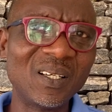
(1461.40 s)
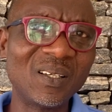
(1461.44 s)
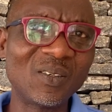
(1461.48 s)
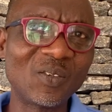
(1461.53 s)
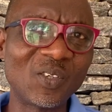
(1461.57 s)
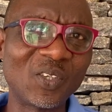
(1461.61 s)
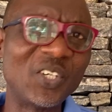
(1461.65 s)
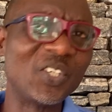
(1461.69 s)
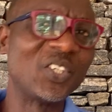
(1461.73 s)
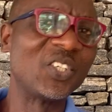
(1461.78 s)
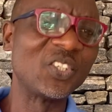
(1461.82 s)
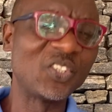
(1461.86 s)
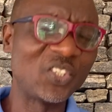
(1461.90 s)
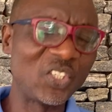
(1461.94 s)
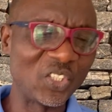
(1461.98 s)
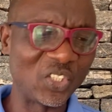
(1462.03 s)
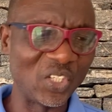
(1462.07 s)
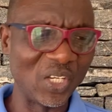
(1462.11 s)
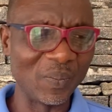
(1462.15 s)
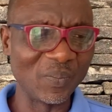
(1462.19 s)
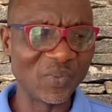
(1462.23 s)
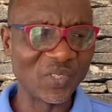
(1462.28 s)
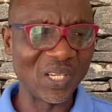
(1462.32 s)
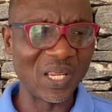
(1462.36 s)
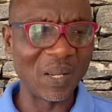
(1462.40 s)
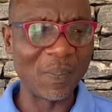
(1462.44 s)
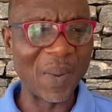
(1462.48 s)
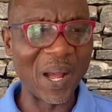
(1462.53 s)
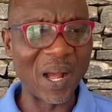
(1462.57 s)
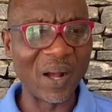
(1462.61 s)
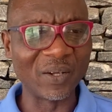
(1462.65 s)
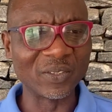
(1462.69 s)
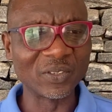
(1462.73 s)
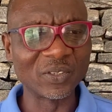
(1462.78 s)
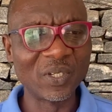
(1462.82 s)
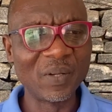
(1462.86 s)
criticisms
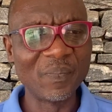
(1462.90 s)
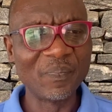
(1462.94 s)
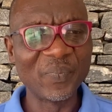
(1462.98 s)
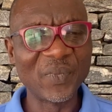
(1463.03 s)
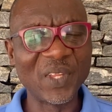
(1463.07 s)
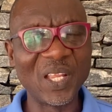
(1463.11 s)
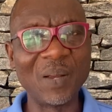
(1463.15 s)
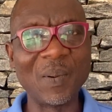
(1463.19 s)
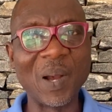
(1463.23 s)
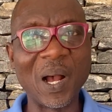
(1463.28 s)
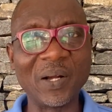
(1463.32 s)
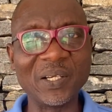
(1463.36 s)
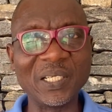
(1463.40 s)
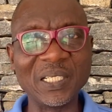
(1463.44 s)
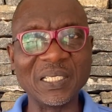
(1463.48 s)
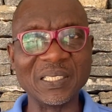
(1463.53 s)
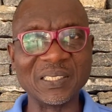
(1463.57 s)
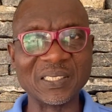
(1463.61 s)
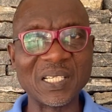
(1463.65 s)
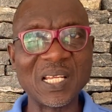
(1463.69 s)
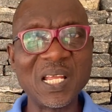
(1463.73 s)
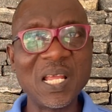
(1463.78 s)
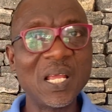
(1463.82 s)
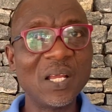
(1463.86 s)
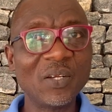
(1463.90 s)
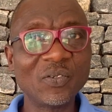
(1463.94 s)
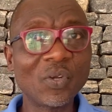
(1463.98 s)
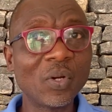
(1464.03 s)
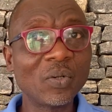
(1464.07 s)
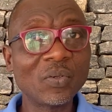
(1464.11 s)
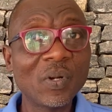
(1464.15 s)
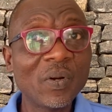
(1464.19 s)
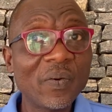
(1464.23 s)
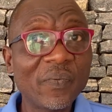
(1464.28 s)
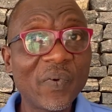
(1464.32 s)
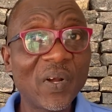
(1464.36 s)
about this. So
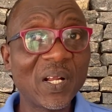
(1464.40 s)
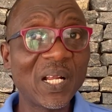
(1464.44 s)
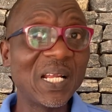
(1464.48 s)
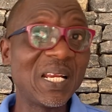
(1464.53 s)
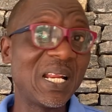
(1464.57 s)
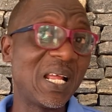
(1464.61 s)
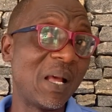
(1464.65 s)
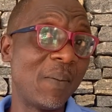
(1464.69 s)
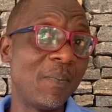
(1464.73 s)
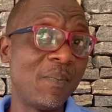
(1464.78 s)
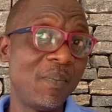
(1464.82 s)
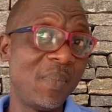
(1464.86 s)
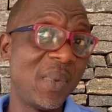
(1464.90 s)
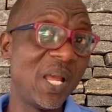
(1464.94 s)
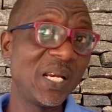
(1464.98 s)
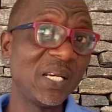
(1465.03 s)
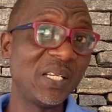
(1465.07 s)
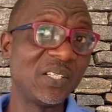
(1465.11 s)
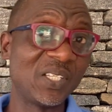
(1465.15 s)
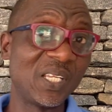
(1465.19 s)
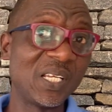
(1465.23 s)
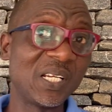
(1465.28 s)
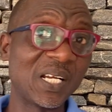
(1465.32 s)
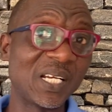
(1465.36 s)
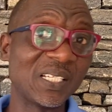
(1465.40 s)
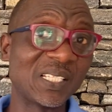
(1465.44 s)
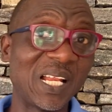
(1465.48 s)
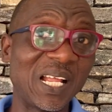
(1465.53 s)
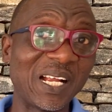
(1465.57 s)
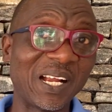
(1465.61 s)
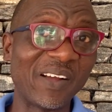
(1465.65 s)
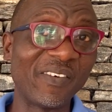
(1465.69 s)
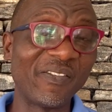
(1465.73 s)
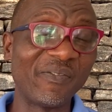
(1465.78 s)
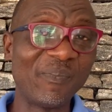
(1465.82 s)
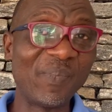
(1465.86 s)
don't forget there are many thinkers
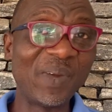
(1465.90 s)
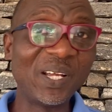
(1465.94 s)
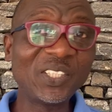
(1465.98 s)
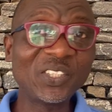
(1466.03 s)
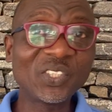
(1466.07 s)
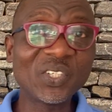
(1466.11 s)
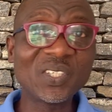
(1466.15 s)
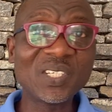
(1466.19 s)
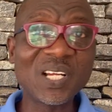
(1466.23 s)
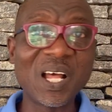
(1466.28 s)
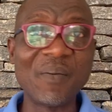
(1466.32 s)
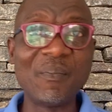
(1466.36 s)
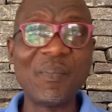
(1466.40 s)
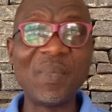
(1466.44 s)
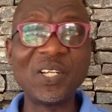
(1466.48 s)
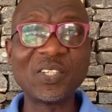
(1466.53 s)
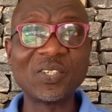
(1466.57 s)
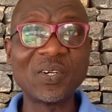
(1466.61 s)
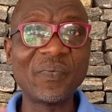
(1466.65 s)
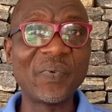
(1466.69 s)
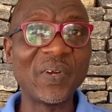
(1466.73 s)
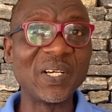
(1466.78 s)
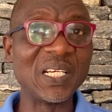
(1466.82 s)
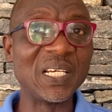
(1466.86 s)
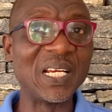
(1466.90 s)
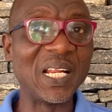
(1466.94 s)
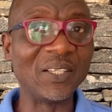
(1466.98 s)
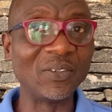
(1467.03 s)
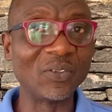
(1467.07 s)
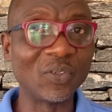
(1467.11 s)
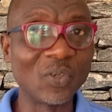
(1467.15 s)
like I've mentioned. I've mentioned Ferdinand